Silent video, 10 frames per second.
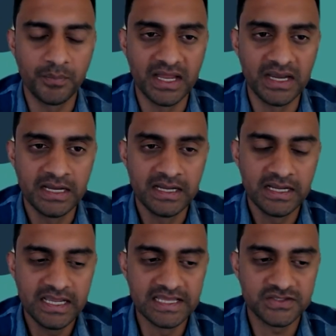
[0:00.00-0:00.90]
But
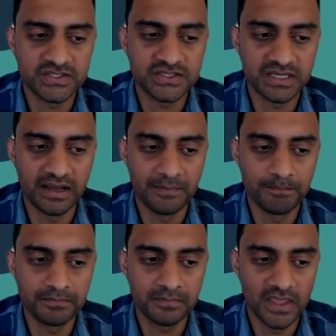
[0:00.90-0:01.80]
it's,
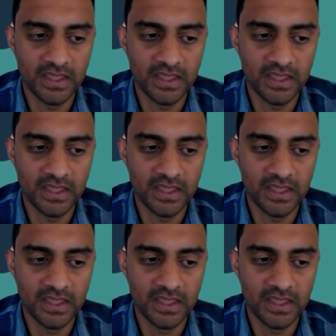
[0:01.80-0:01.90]
um,